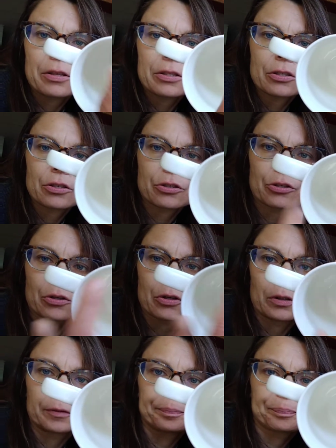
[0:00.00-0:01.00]
this is a
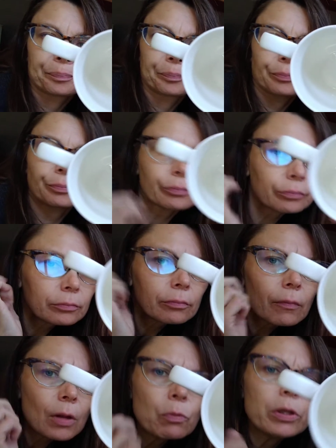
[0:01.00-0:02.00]
circle.
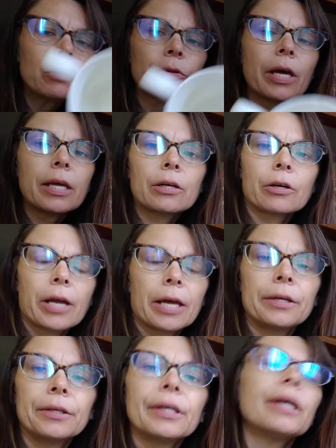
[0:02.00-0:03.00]
We know that in our head.